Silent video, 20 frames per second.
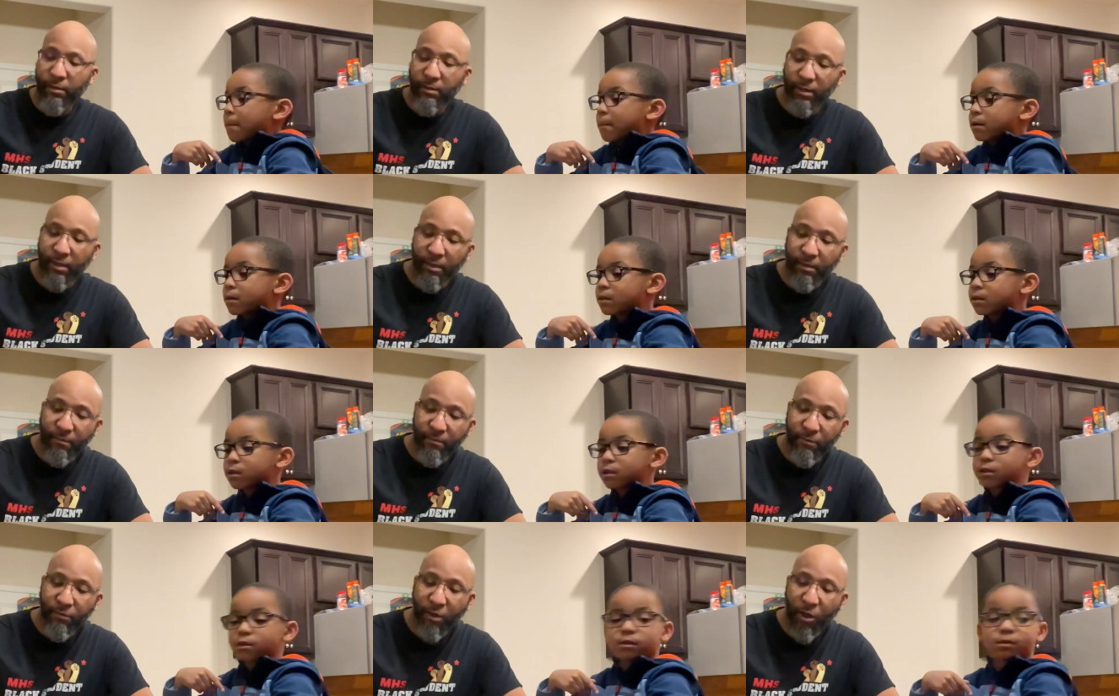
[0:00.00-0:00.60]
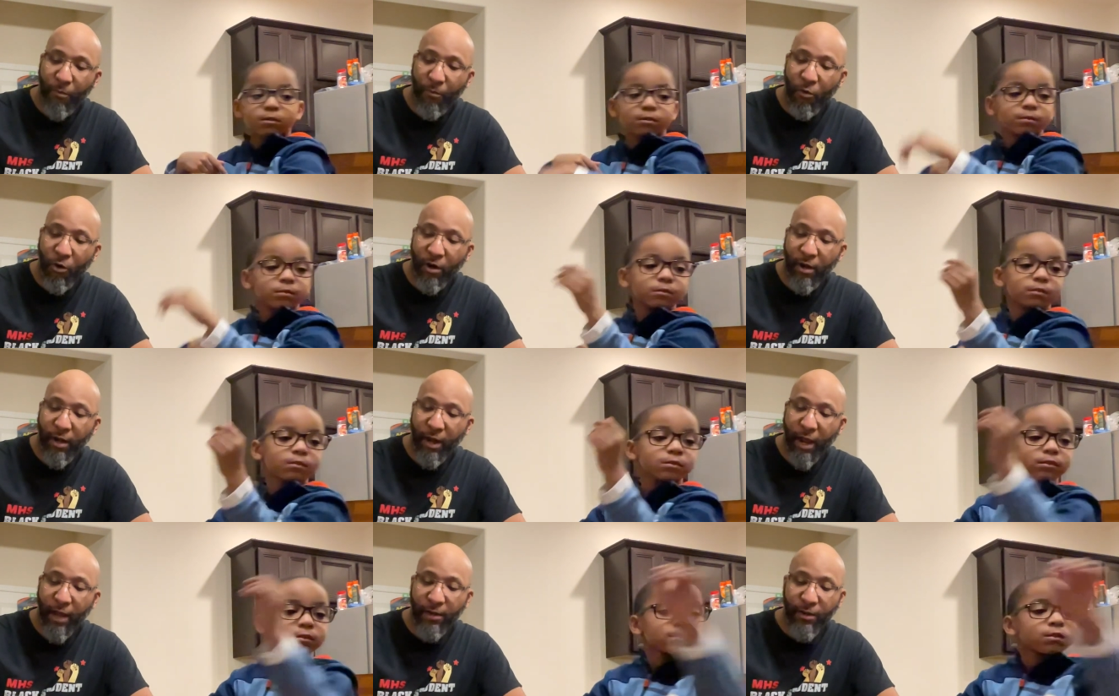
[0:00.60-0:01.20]
Speaker 1: See, you know more than
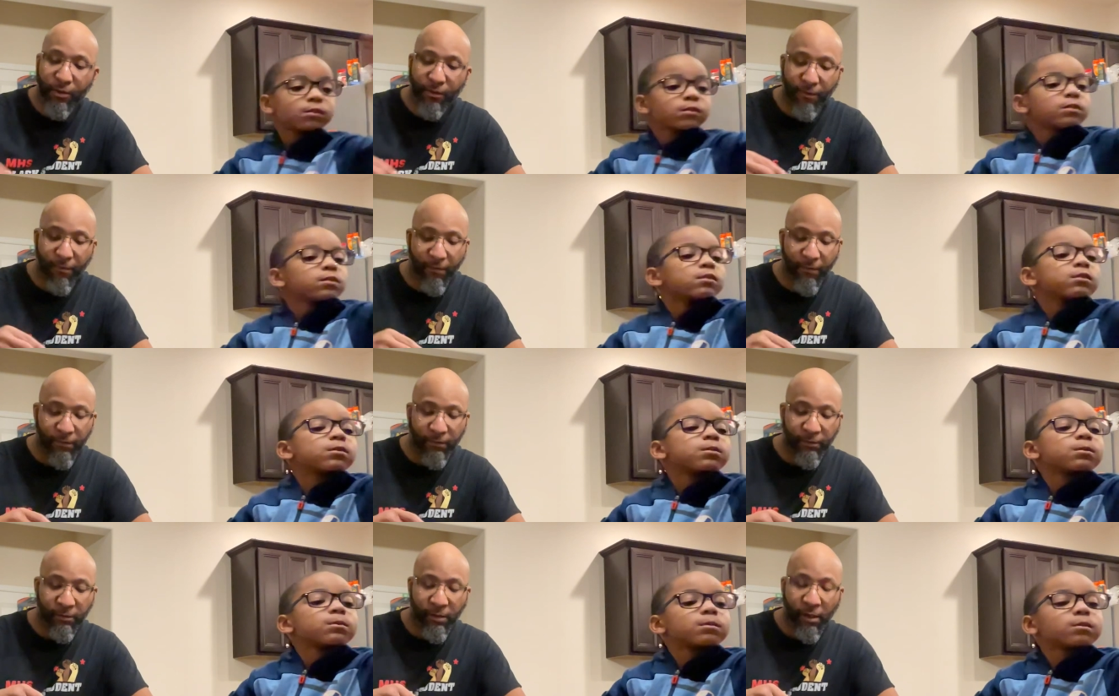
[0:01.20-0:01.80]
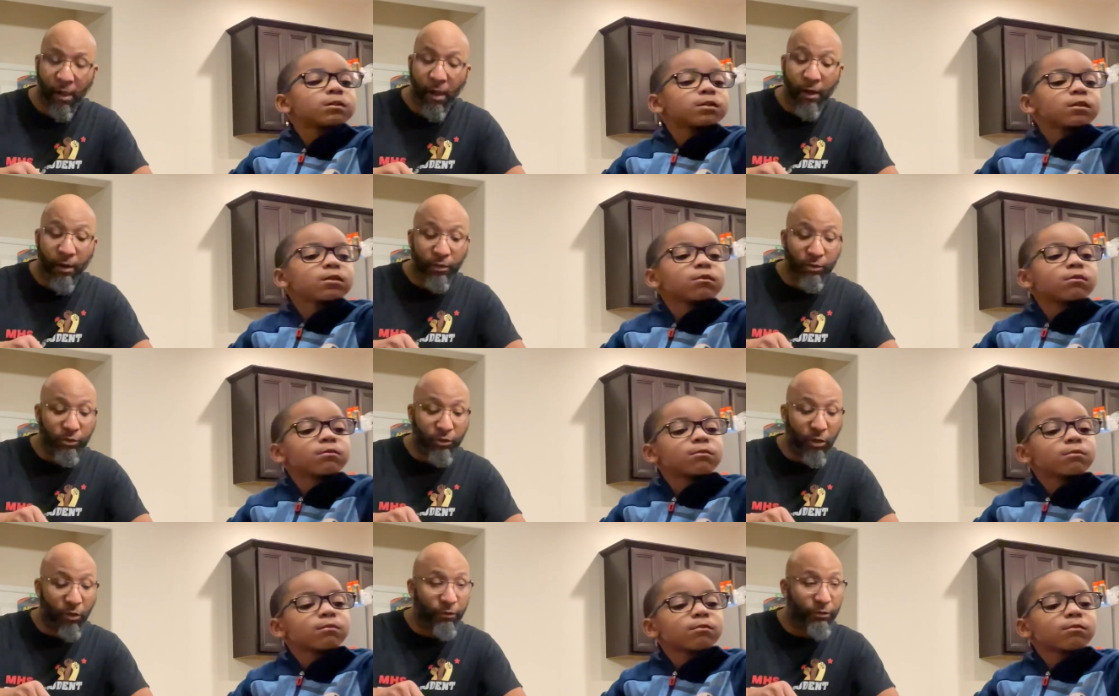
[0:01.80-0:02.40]
I do.
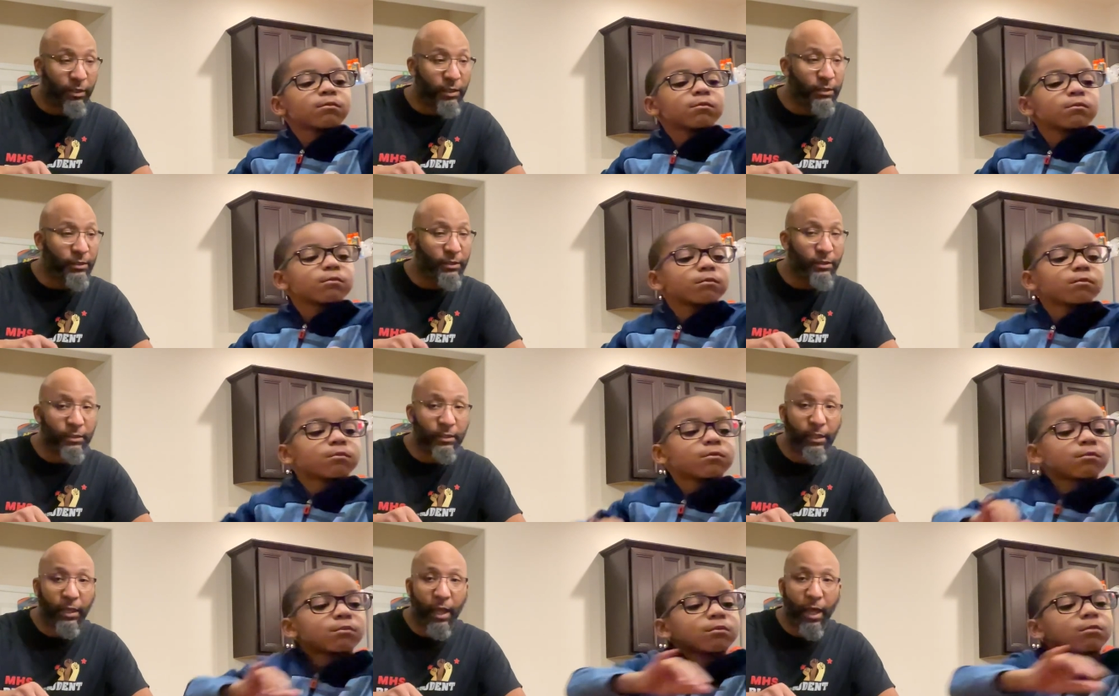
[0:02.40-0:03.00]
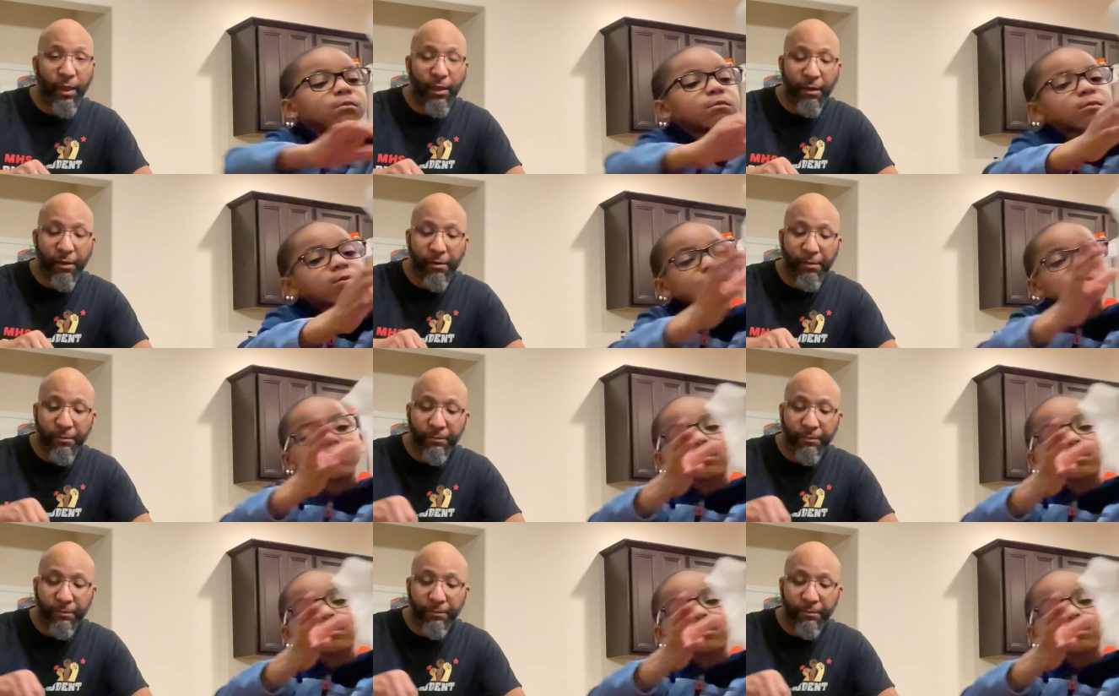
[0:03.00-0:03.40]
So, this is together.